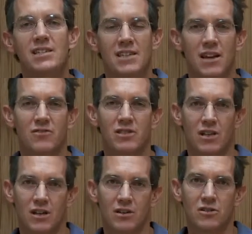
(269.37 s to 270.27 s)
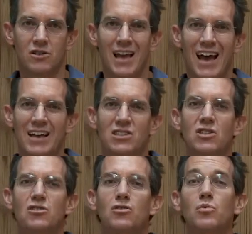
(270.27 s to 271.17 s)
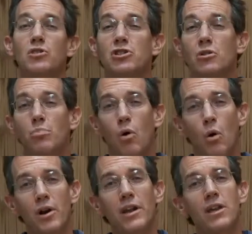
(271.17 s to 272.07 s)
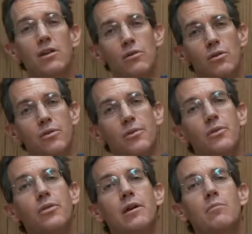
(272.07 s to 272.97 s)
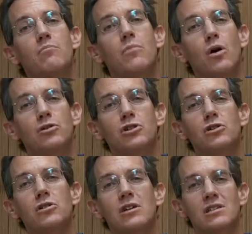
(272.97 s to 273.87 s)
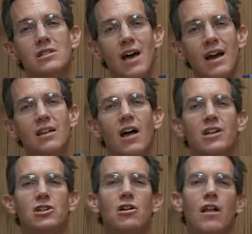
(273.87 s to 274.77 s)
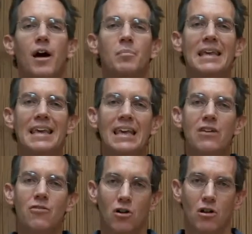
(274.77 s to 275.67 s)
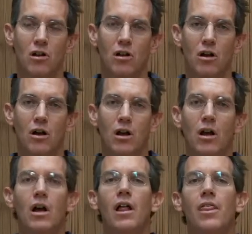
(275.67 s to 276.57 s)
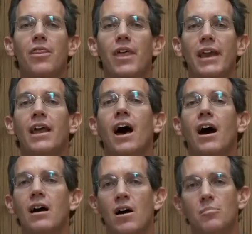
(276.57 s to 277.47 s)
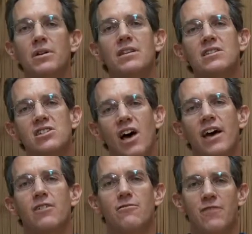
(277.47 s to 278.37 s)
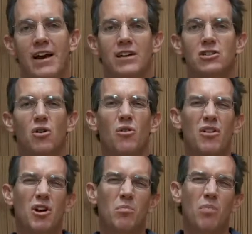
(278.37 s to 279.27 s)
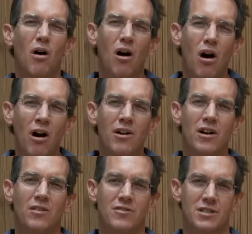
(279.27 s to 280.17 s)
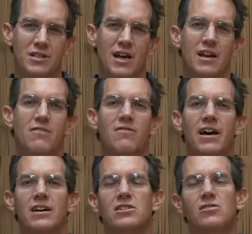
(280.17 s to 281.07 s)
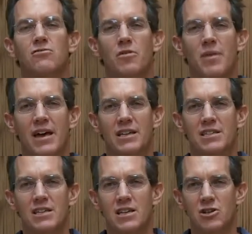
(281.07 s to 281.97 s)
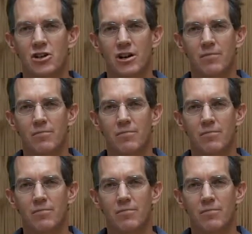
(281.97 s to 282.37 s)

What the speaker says: set of skills has to do with supporting you through the emotional and psychological upheaval that accompany the side effects or that are part of the side effects from anesthesia.